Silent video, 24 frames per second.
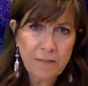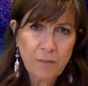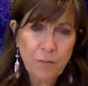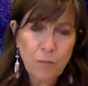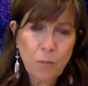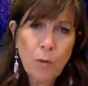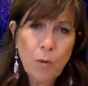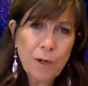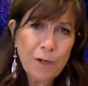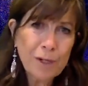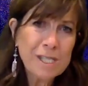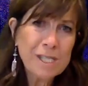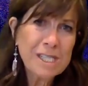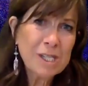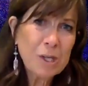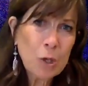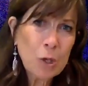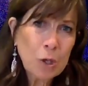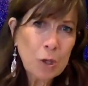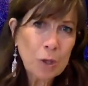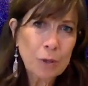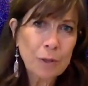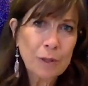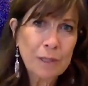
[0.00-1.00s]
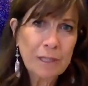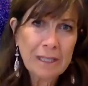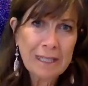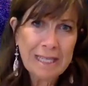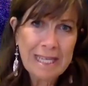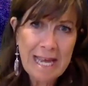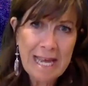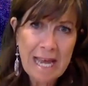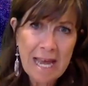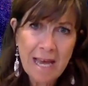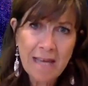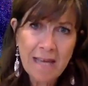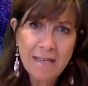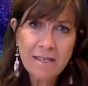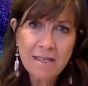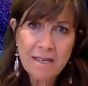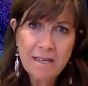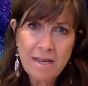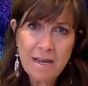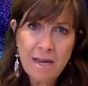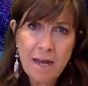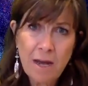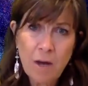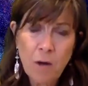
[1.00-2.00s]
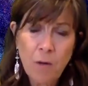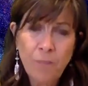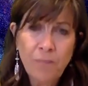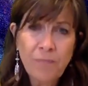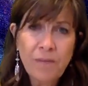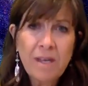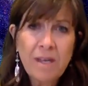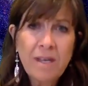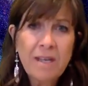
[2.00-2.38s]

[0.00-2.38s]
where it's currently at now?